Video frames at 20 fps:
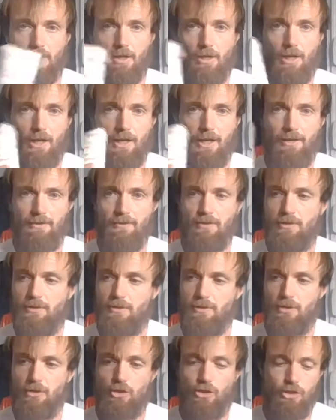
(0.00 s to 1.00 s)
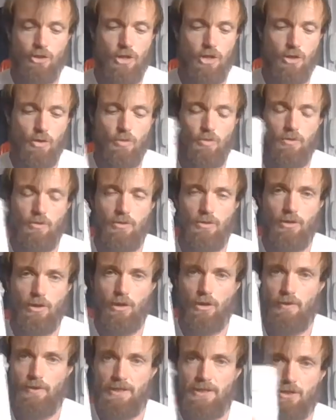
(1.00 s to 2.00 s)
I have two
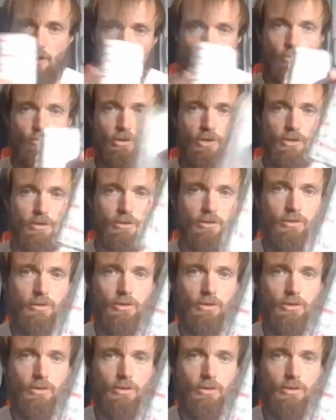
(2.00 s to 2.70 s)
of these Coleman